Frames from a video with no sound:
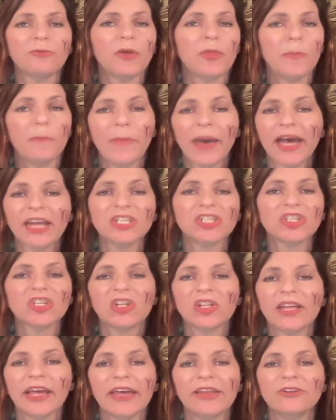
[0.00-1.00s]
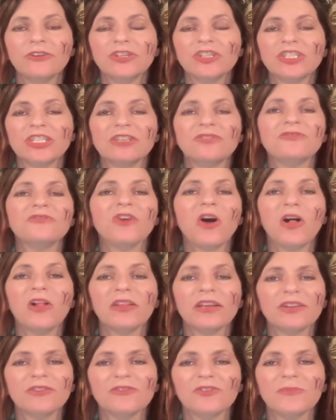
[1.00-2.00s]
with magical energy
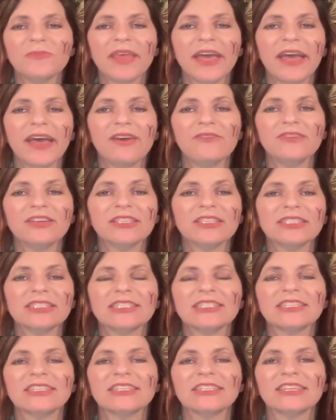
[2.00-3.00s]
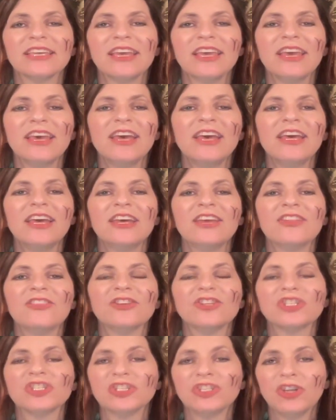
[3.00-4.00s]
falling from the heavens. The
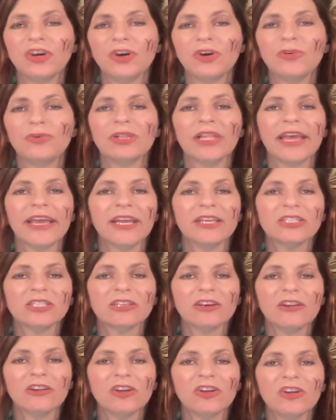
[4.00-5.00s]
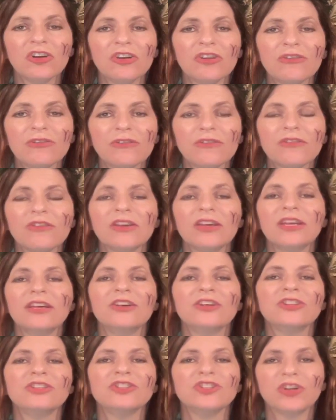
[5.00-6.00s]
snow lands on Earth,
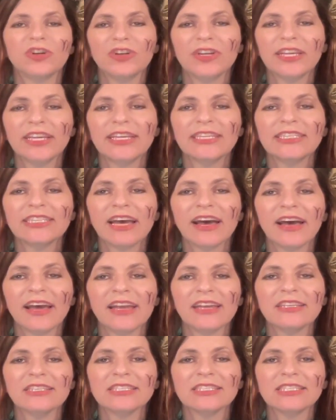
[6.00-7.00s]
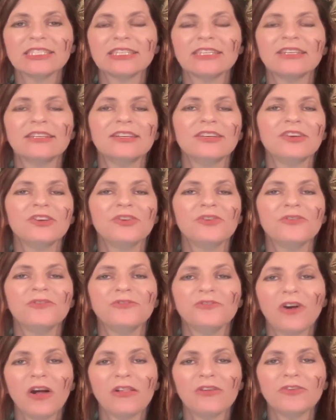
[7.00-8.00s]
turning into ice,
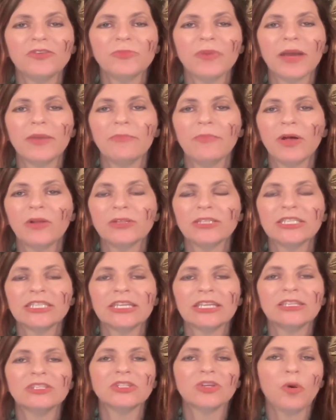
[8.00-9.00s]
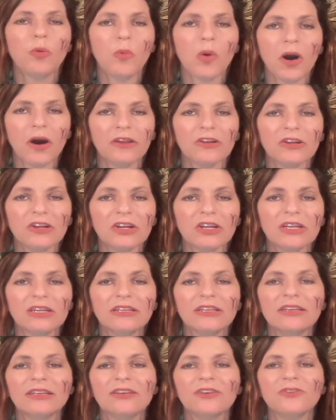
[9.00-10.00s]
followed by melting into water,
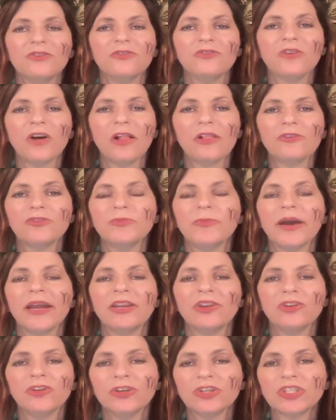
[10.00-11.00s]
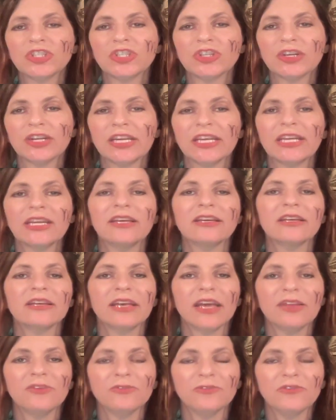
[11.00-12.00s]
followed by nurturing
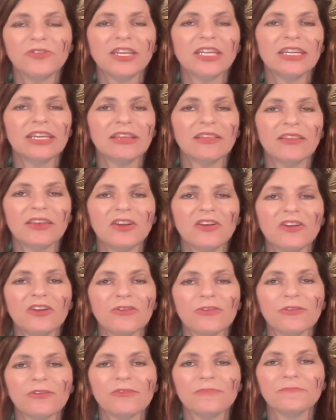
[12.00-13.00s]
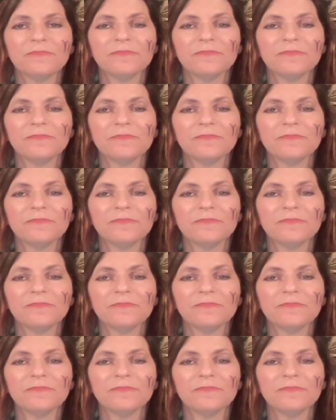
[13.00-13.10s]
and feeding the Earth.